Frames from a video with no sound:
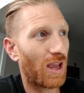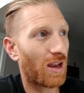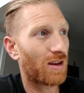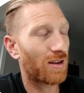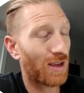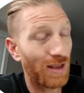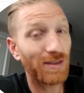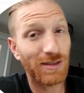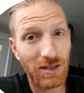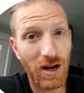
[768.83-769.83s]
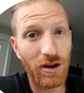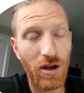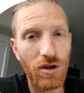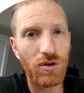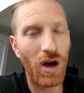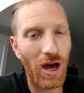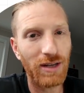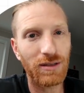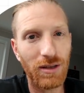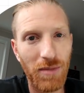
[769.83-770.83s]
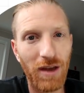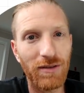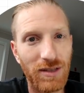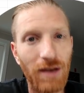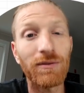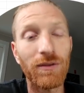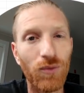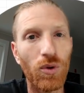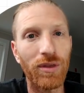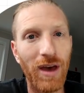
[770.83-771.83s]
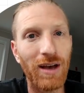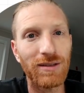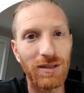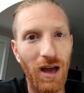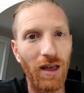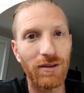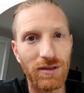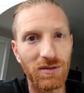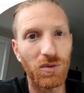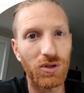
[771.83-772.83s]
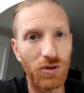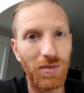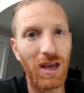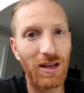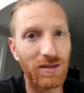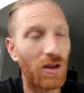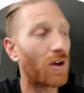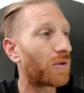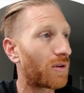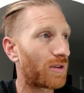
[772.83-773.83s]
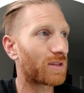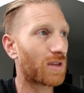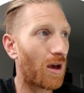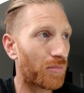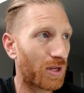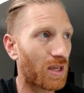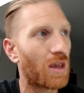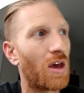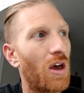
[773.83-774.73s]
and in this scenario you honestly made $74,000 is what you made as the owner of this company.